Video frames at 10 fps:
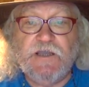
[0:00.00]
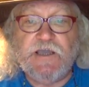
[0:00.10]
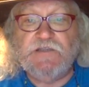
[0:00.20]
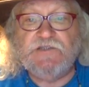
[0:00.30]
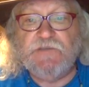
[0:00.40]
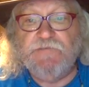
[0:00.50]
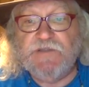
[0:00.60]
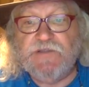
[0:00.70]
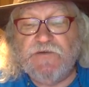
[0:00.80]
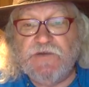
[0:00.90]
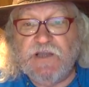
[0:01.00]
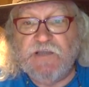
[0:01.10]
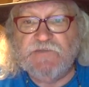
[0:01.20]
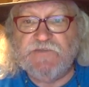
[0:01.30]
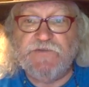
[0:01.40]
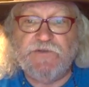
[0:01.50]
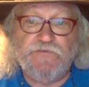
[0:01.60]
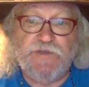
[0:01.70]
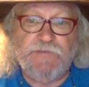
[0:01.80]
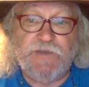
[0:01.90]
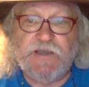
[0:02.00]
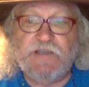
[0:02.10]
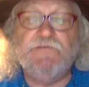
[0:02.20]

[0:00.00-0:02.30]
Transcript: can submit their names for the reaping as